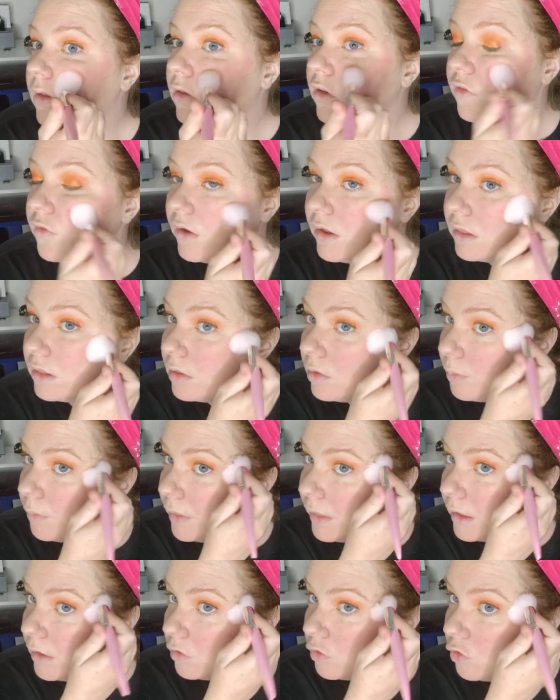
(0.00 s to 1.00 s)
devises a
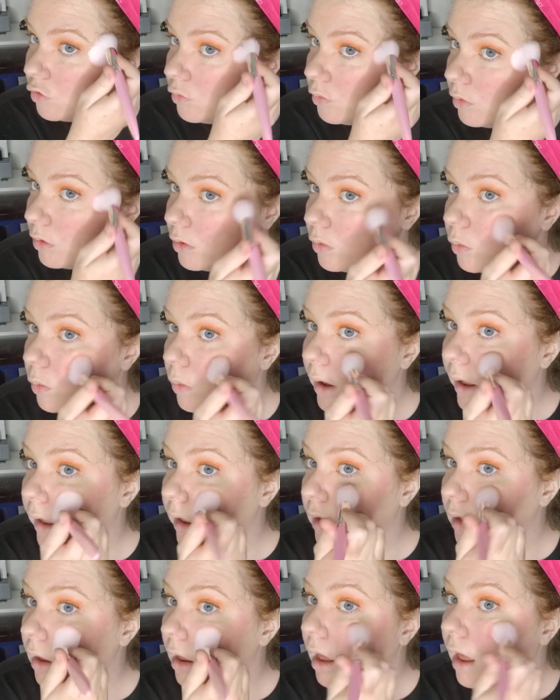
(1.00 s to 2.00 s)
plan to run
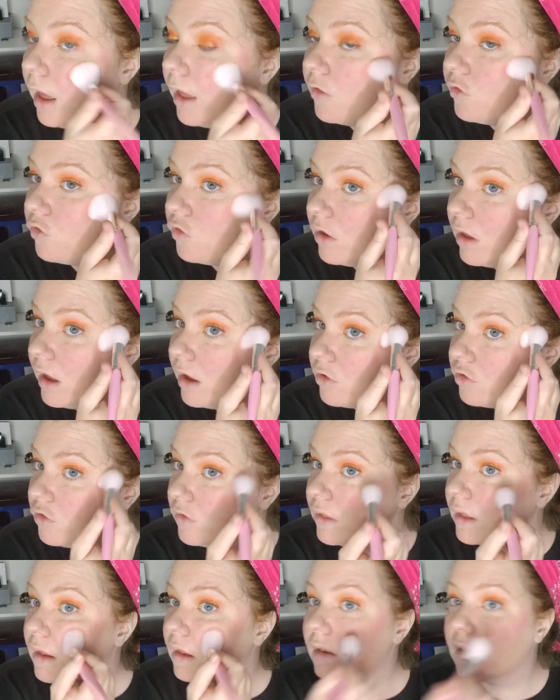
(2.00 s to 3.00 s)
away, and she
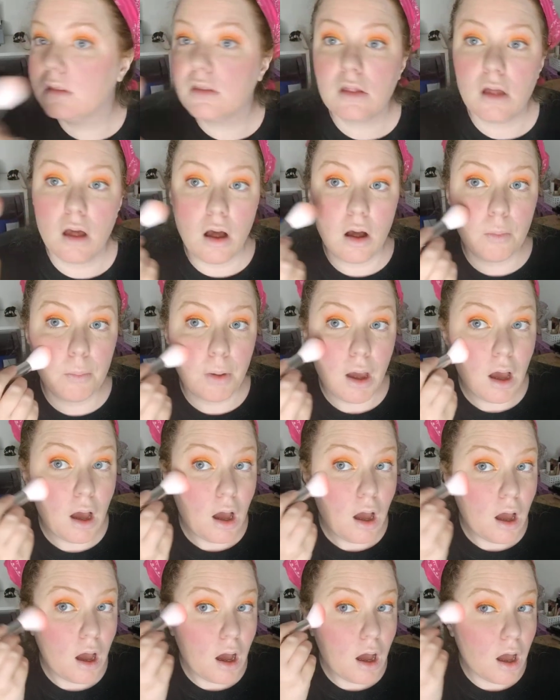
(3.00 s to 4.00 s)
actually ends up
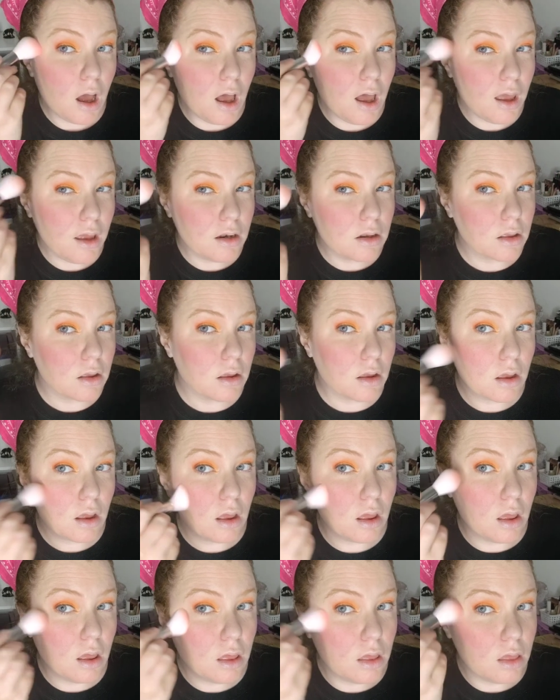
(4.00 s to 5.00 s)
hiding
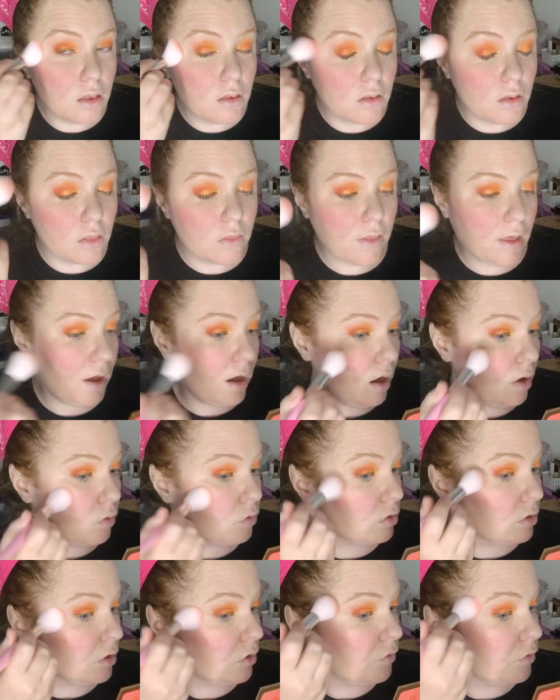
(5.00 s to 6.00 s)
in the
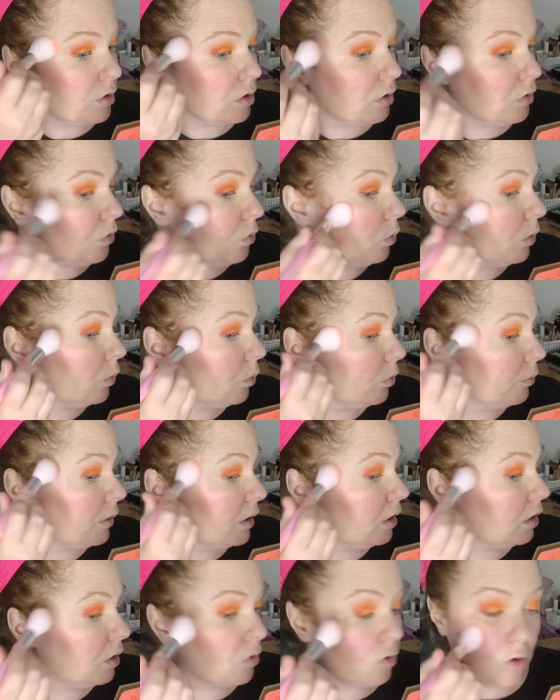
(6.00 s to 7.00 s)
house of another white woman
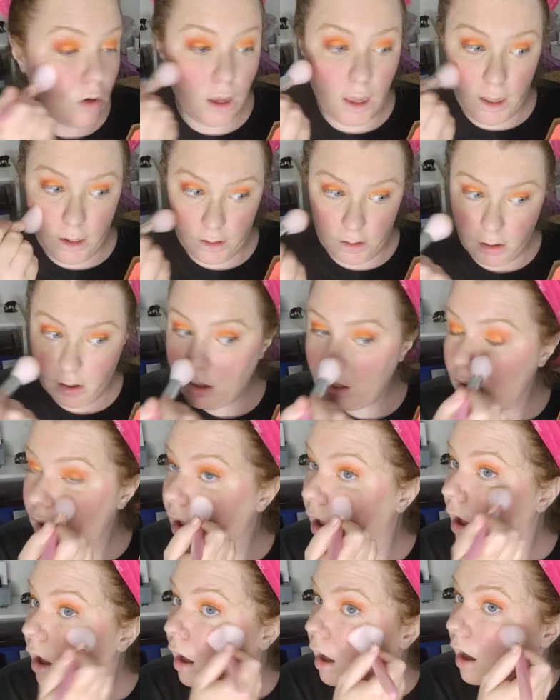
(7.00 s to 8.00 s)
in her attic
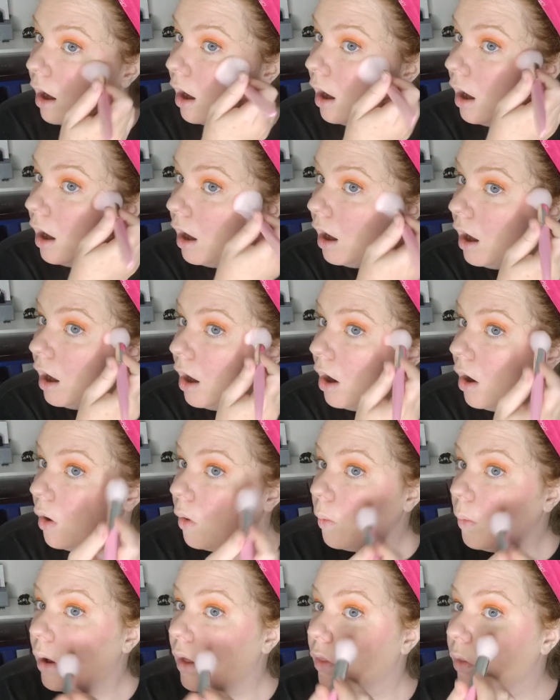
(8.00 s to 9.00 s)

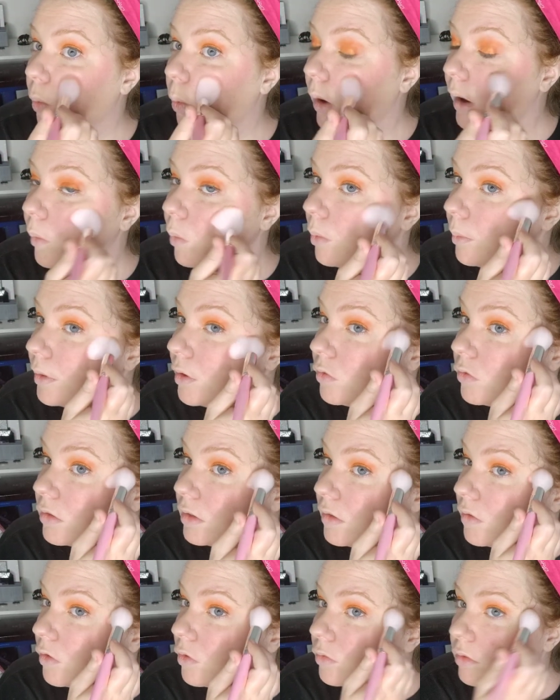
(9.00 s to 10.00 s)
while the white woman who
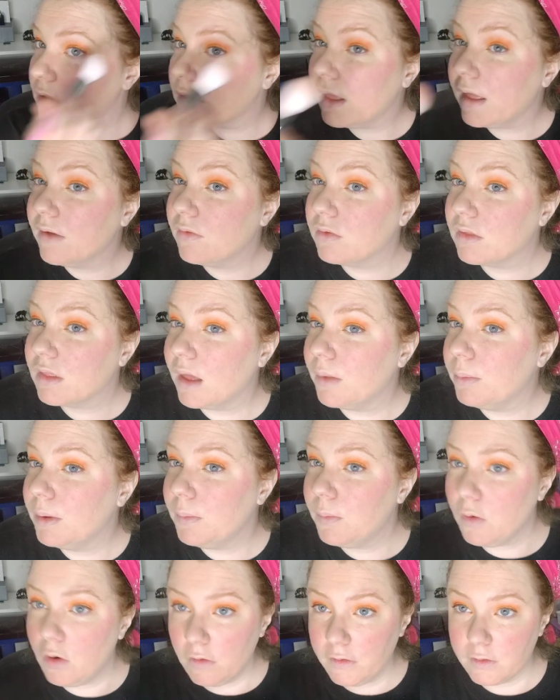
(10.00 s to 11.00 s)
still owns slaves, and
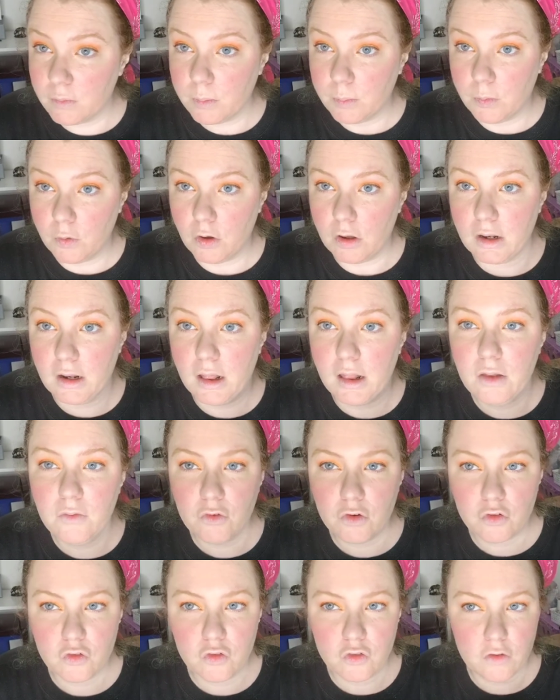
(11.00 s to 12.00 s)
people call these people good, and I never
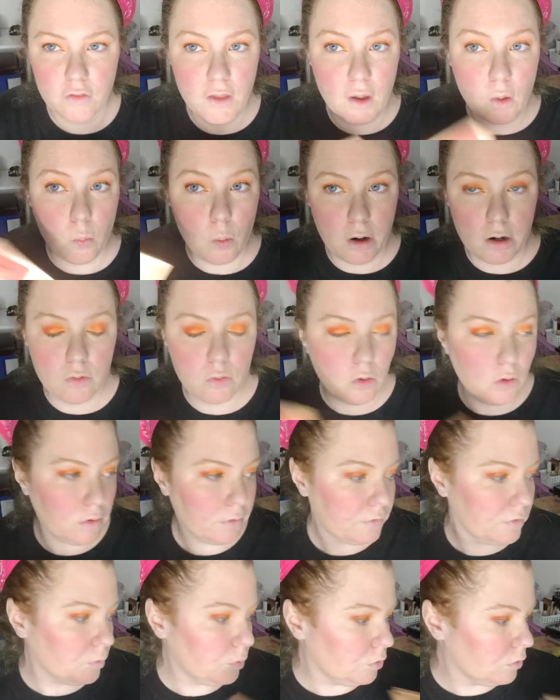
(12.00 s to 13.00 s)
understood that. Why are you calling
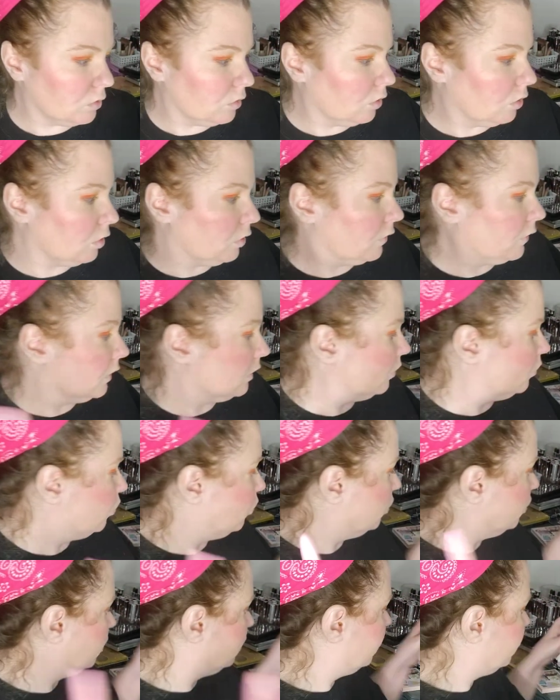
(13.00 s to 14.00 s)
this person good? They did
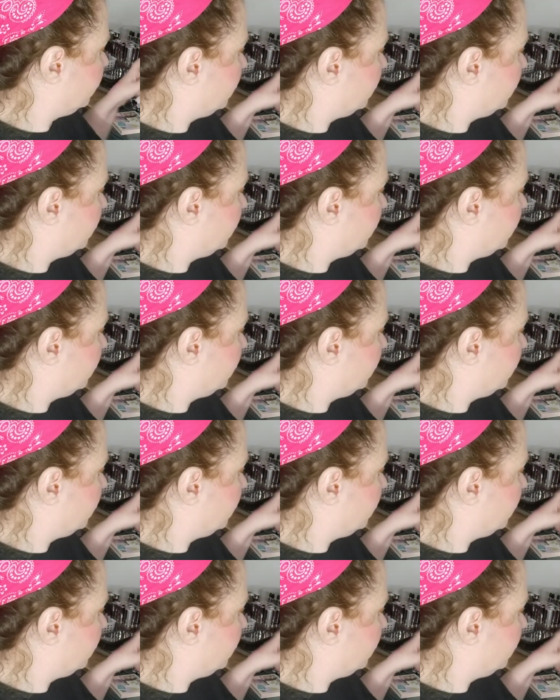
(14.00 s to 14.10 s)
one good